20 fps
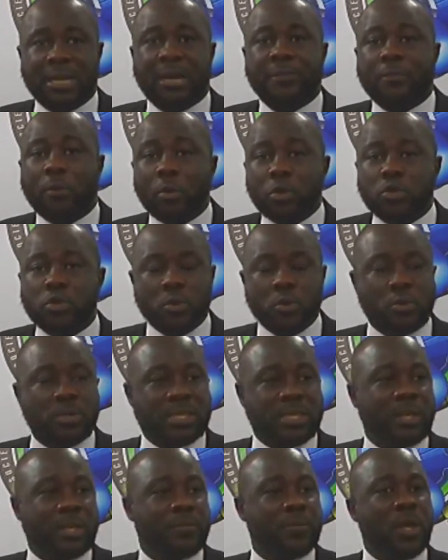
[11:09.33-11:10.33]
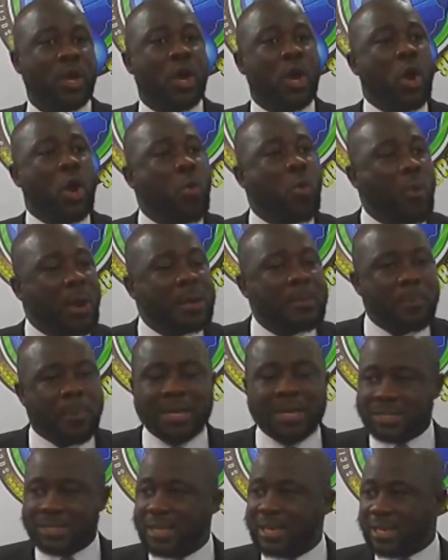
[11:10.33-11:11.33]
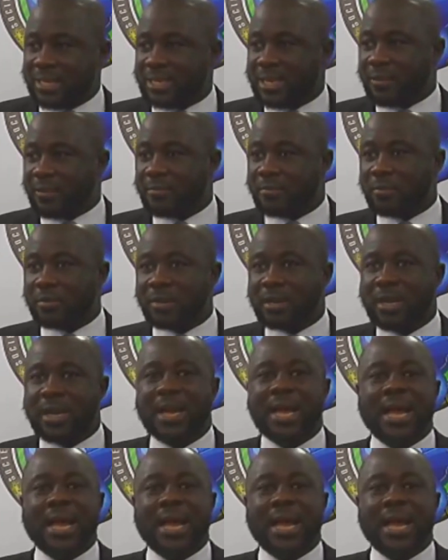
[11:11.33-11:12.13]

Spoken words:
and I also know say when president travel,